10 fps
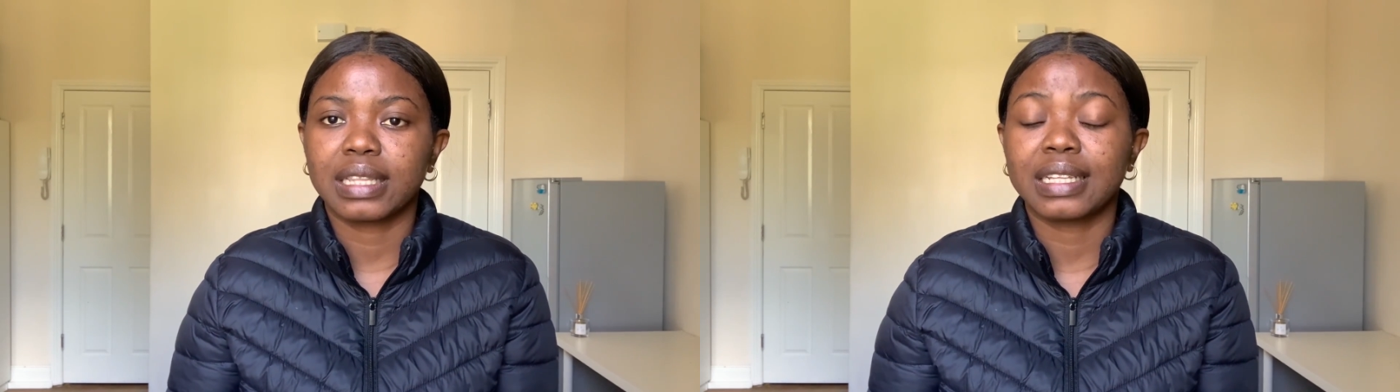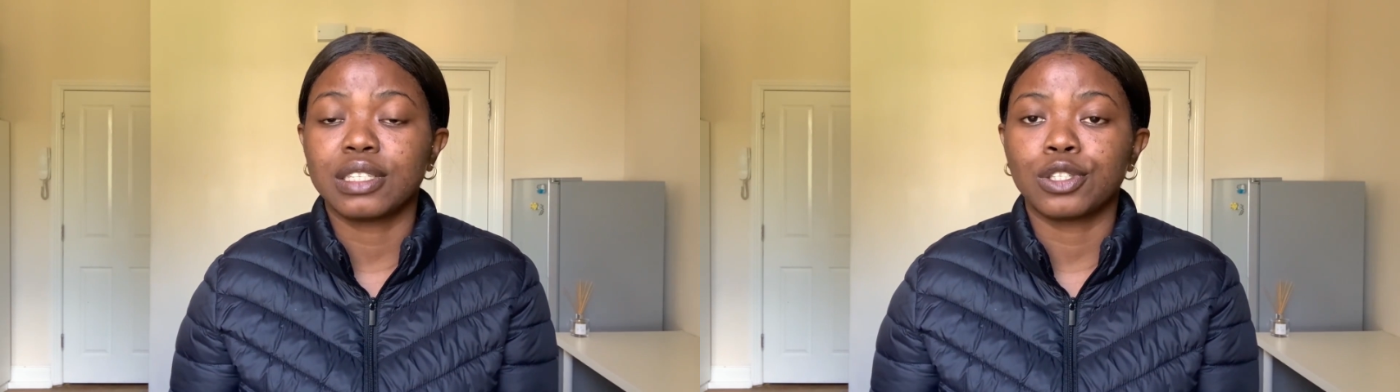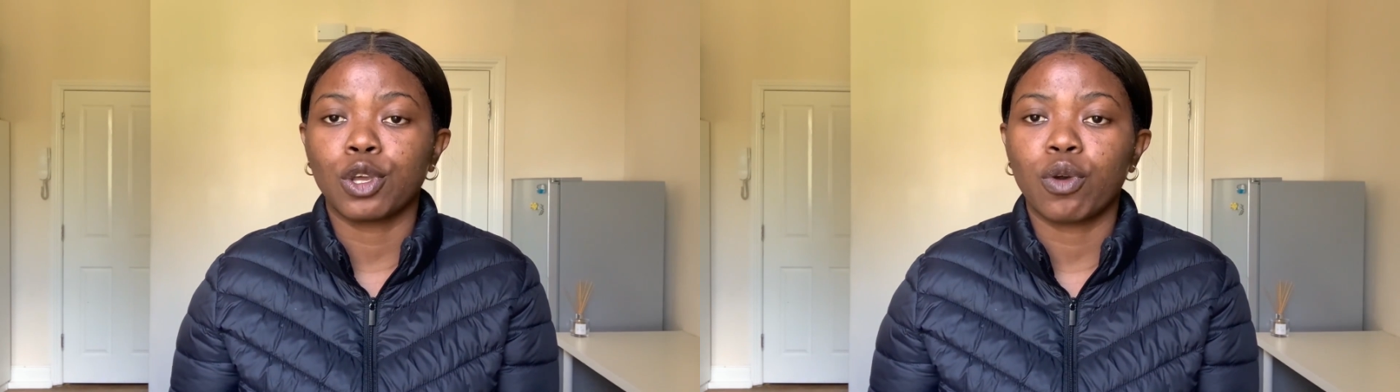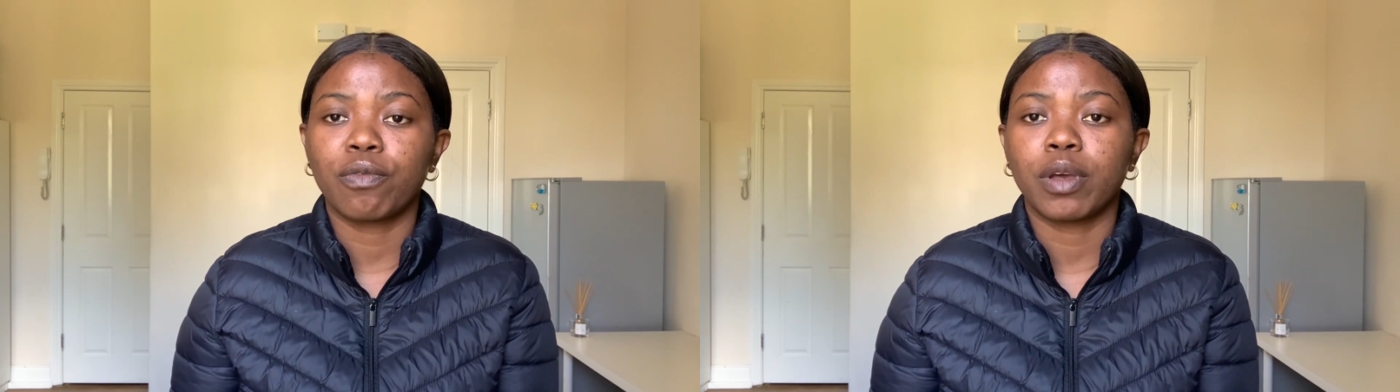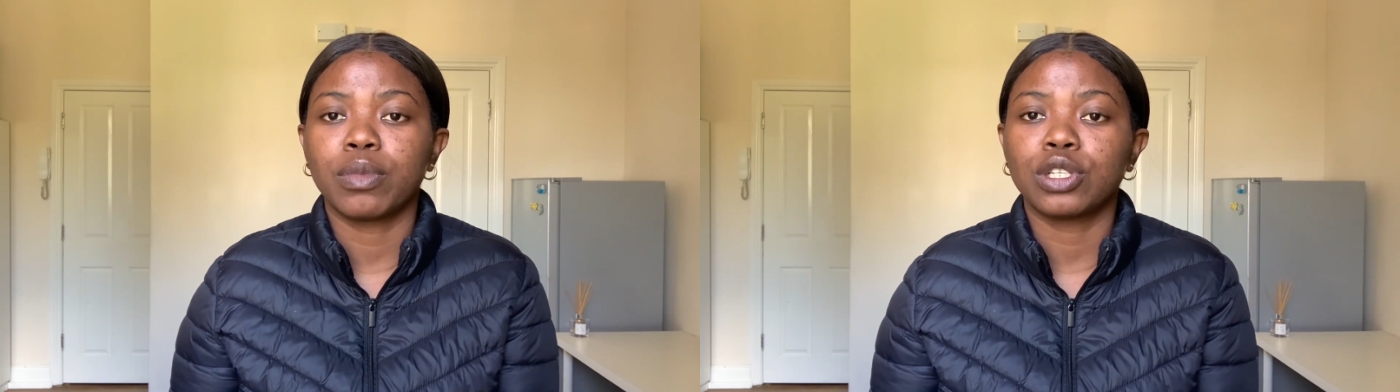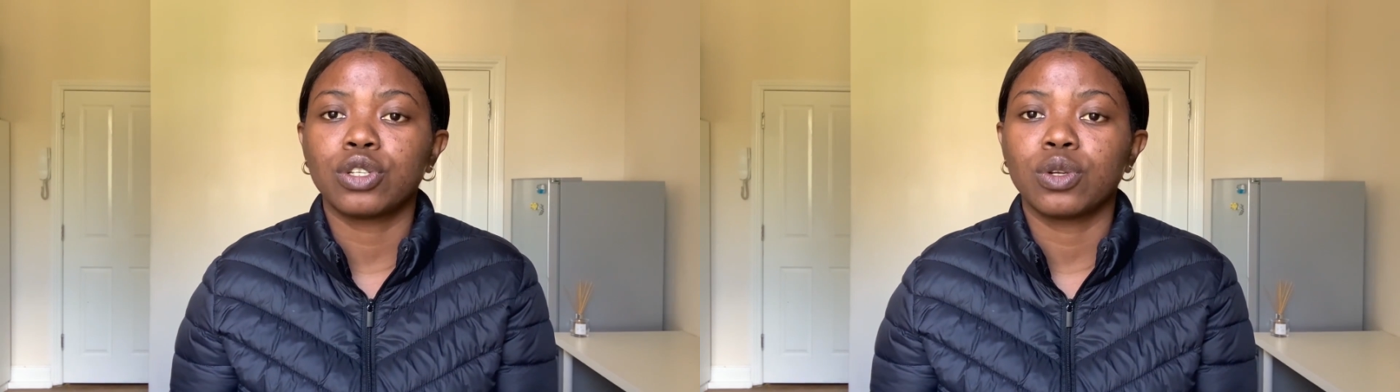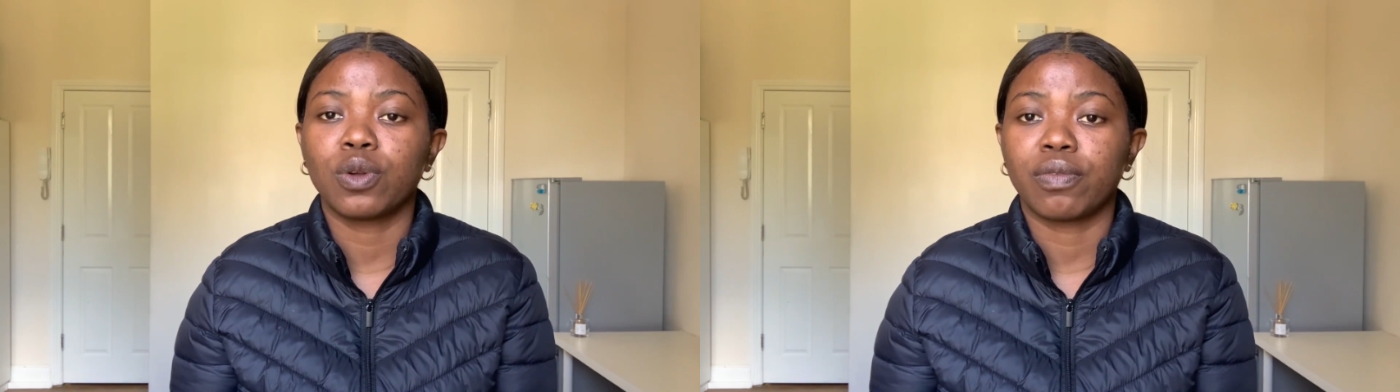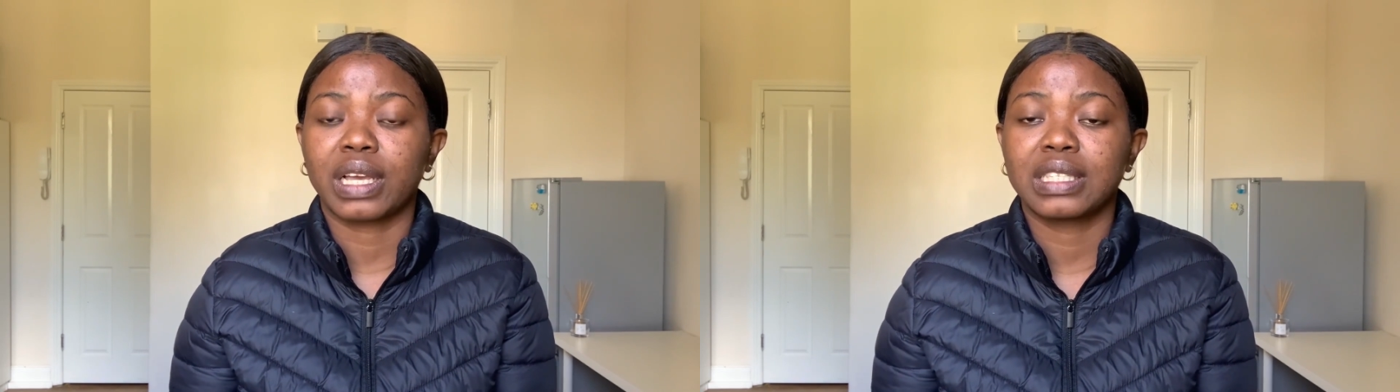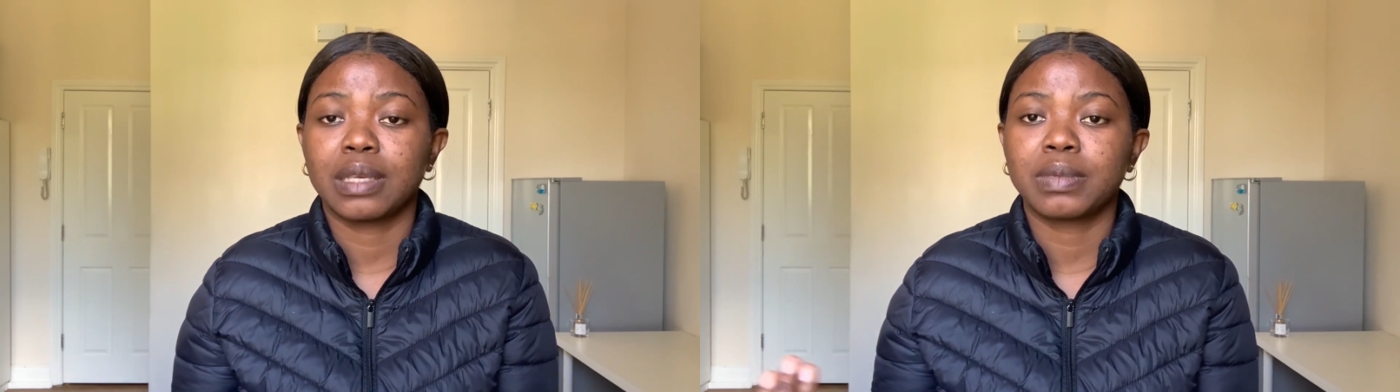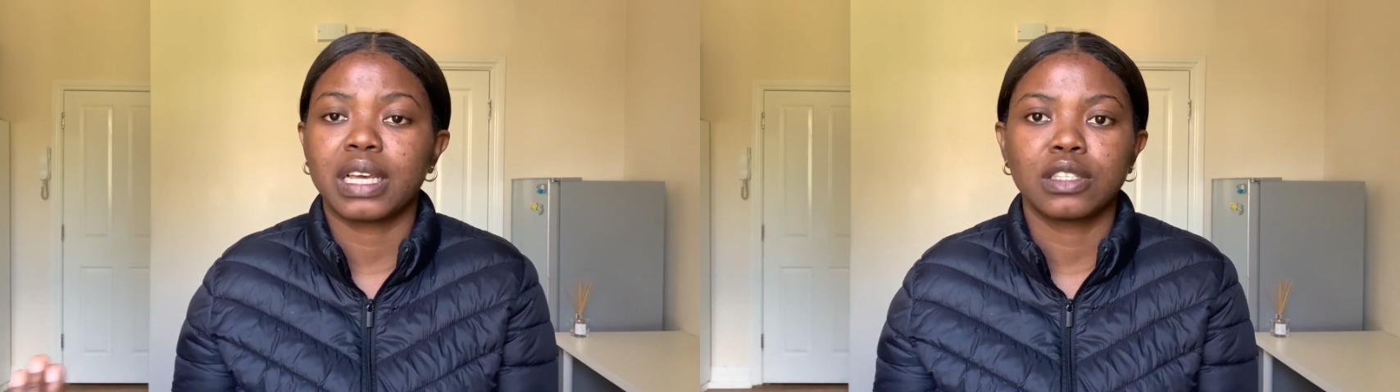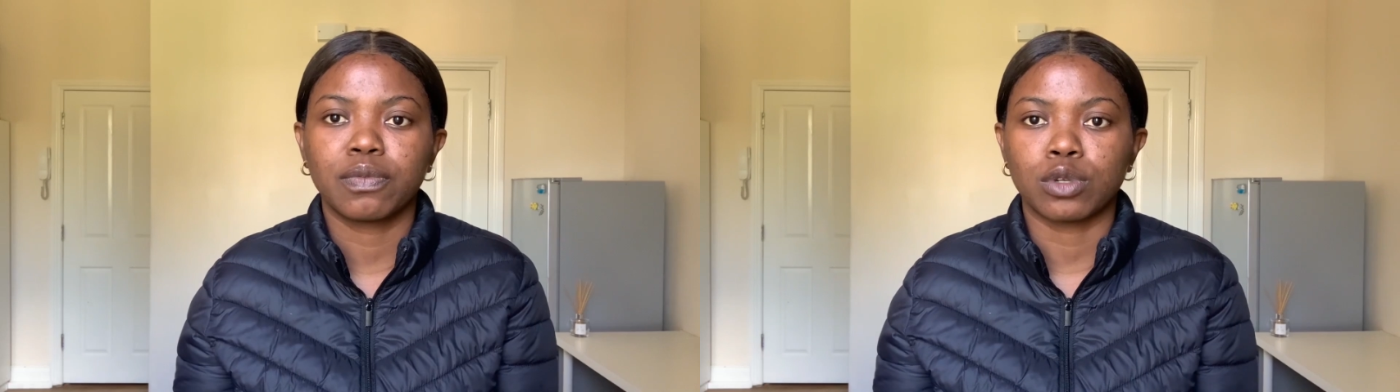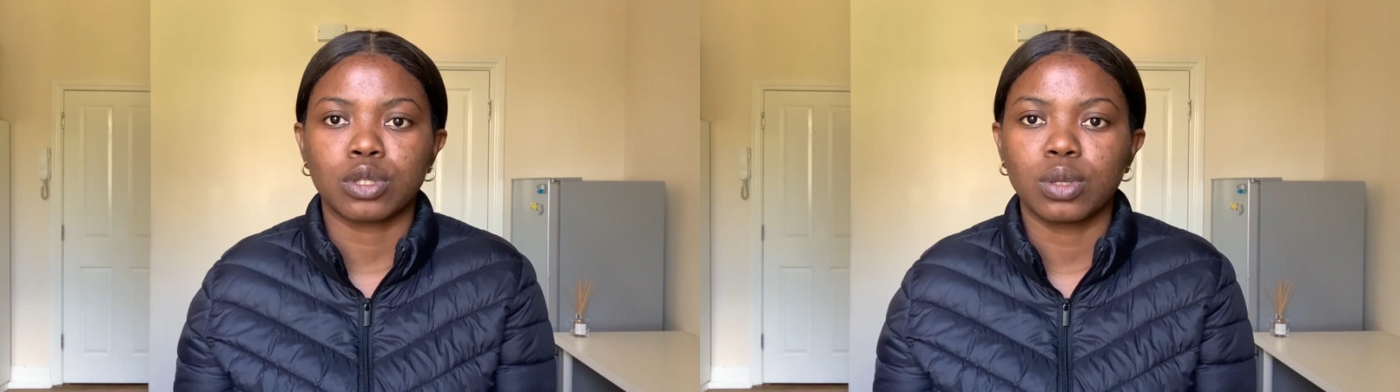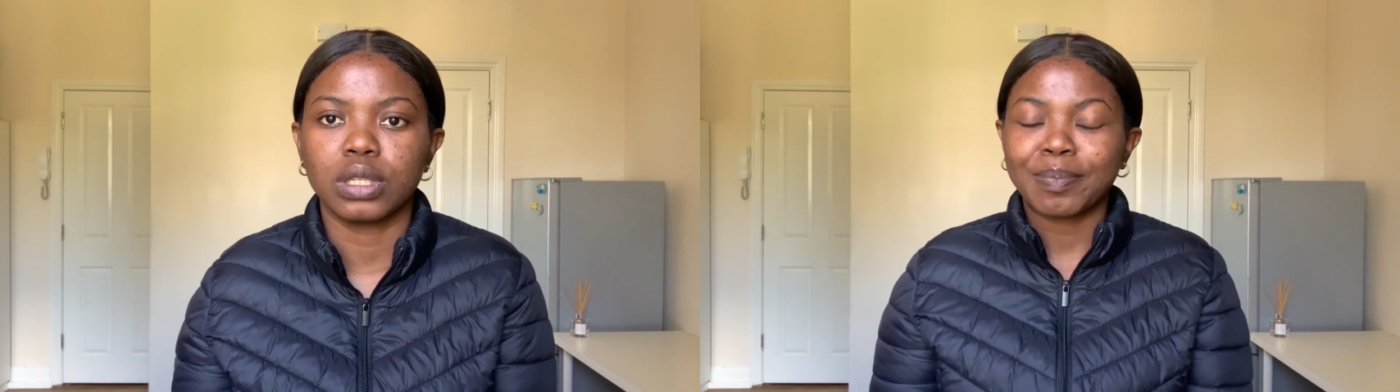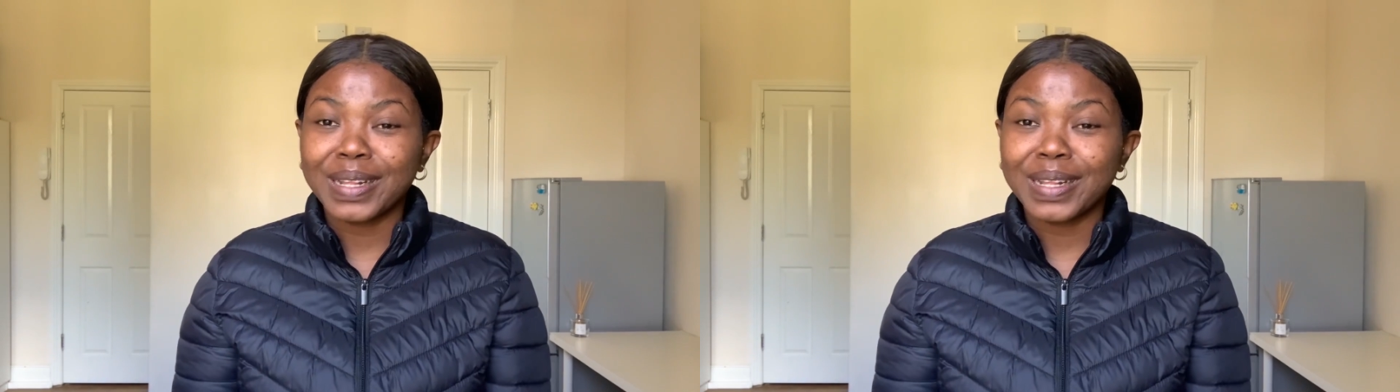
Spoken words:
that is your confirmation of acceptance for study.